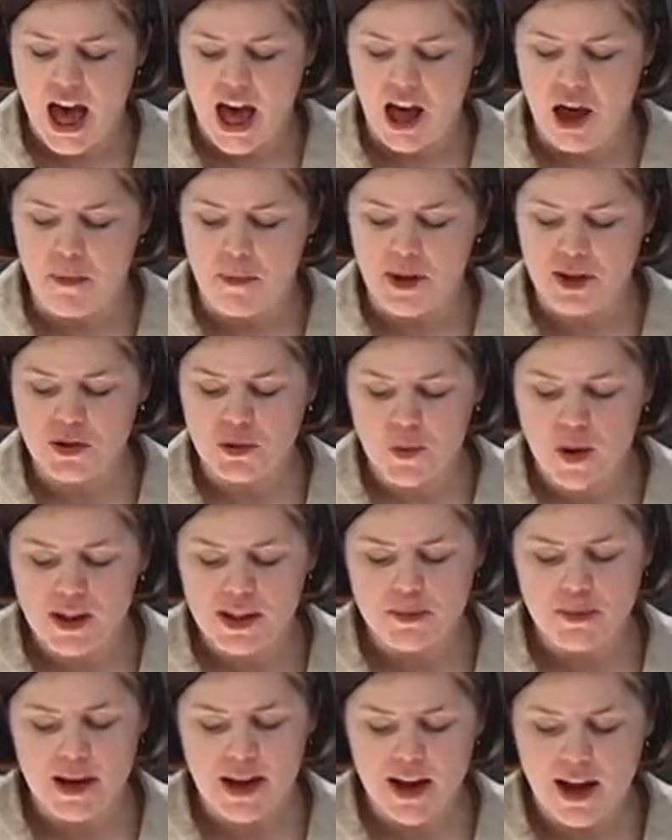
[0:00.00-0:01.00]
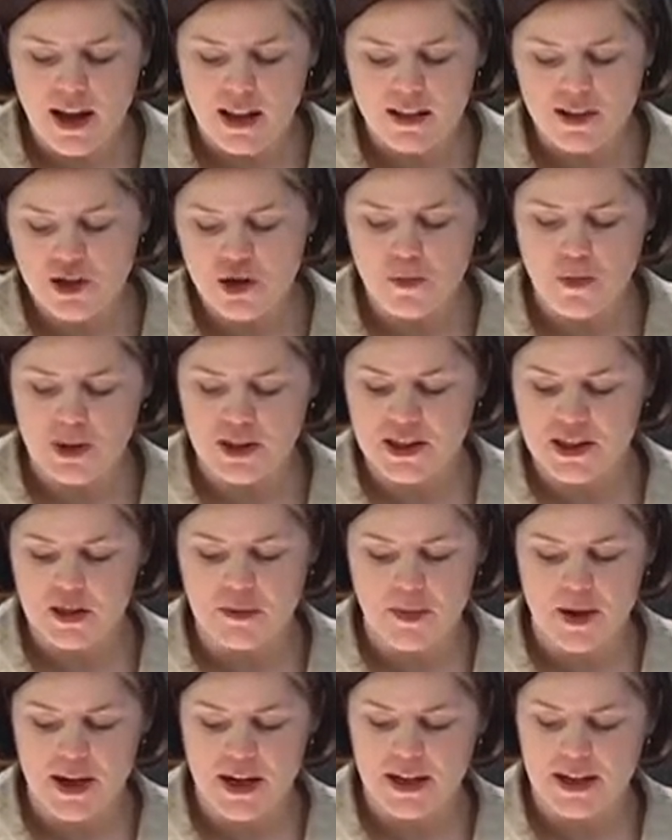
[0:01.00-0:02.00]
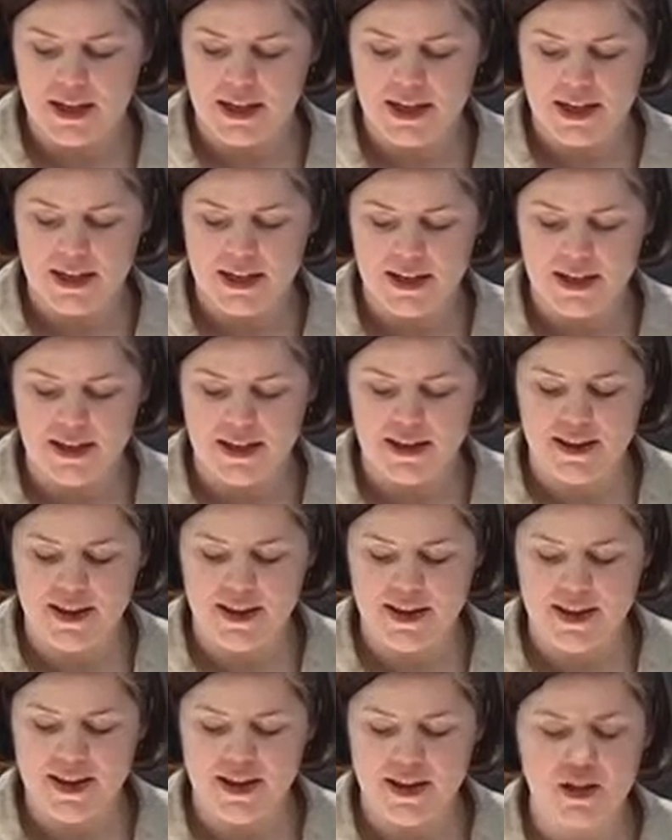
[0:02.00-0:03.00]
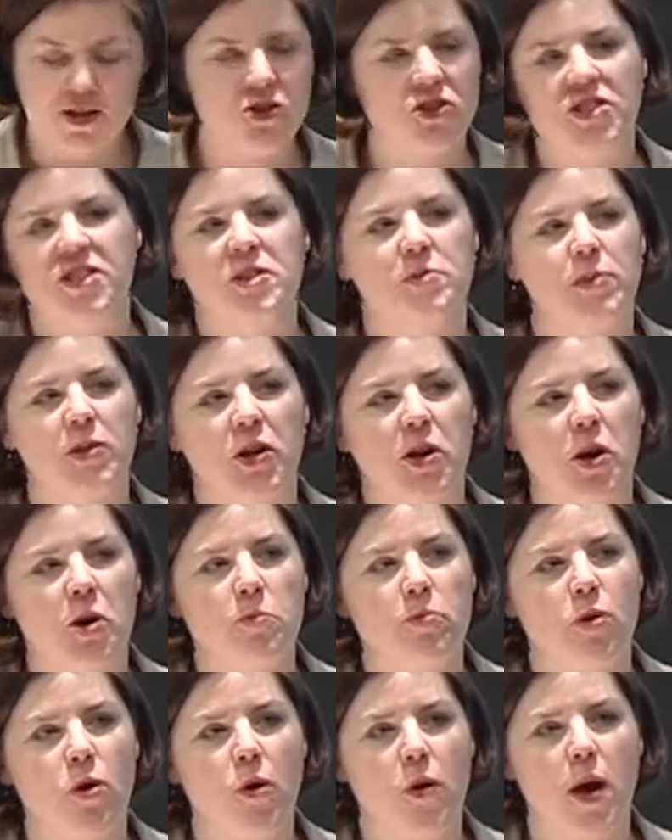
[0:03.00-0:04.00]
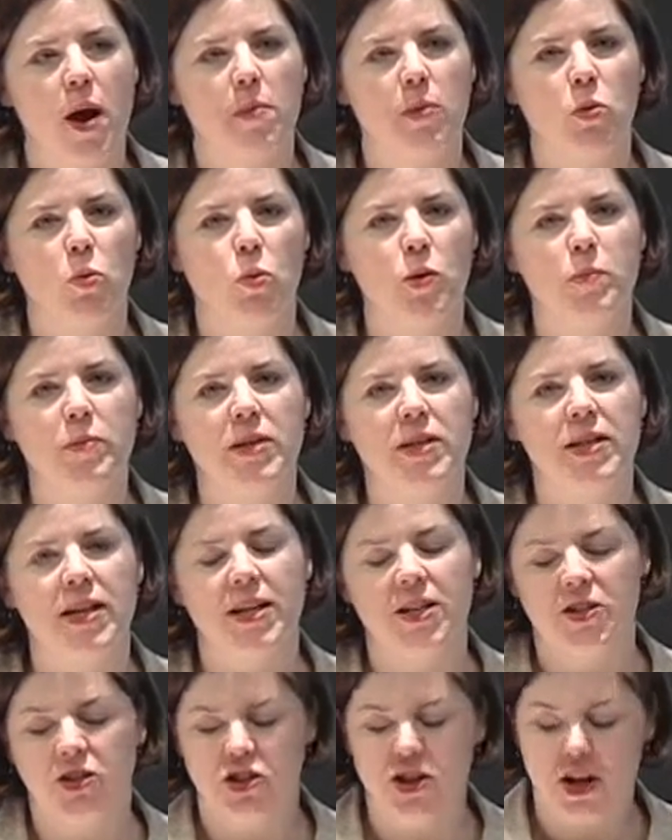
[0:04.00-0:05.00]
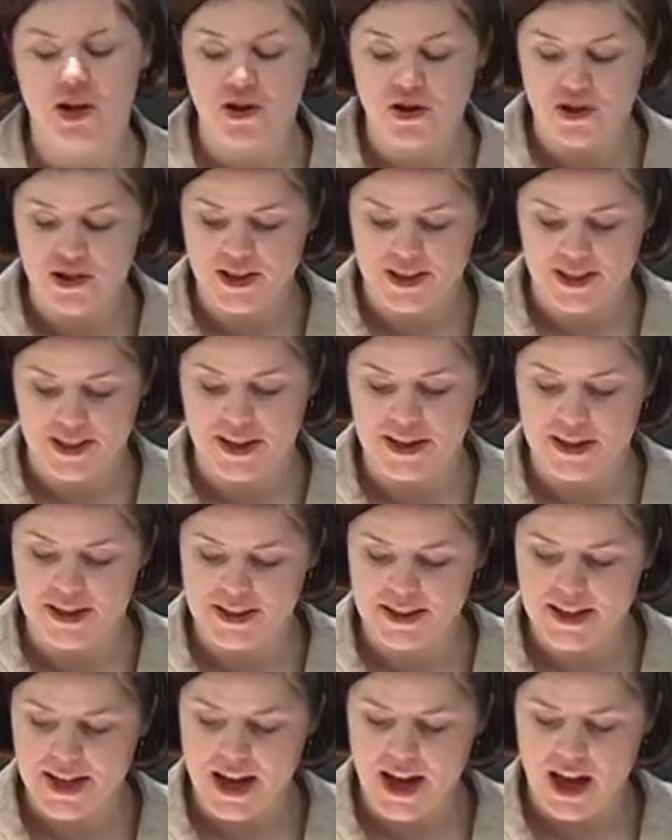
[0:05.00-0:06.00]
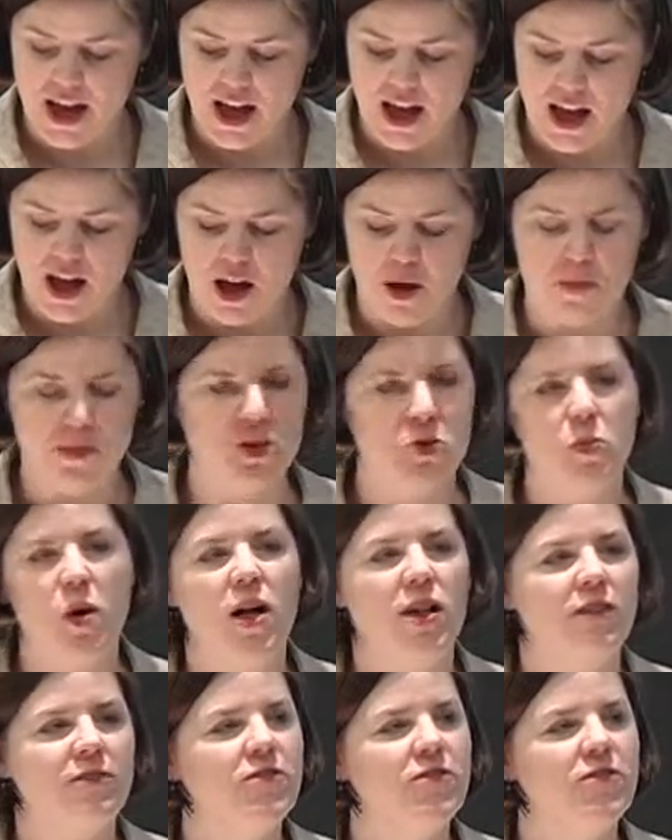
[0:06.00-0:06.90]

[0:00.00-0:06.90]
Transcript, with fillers: um, as well as my colleagues who participate in the interdisciplinary program in Women and Gender Studies um, as well.